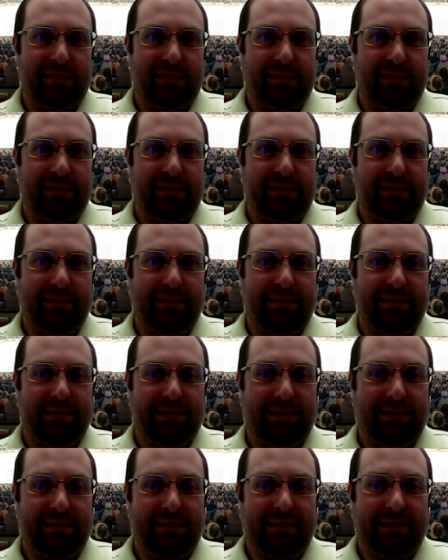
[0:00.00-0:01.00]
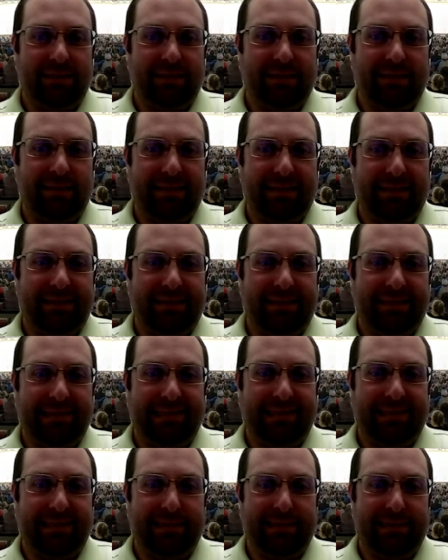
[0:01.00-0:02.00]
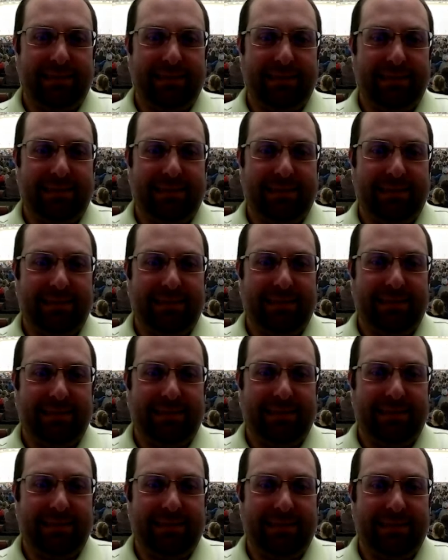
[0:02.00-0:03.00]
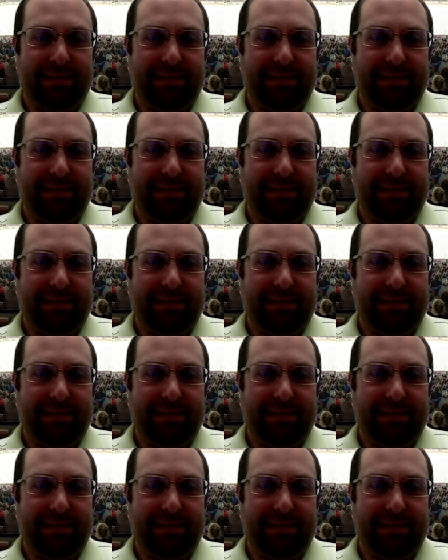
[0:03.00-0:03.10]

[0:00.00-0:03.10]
No words are spoken by the person on screen.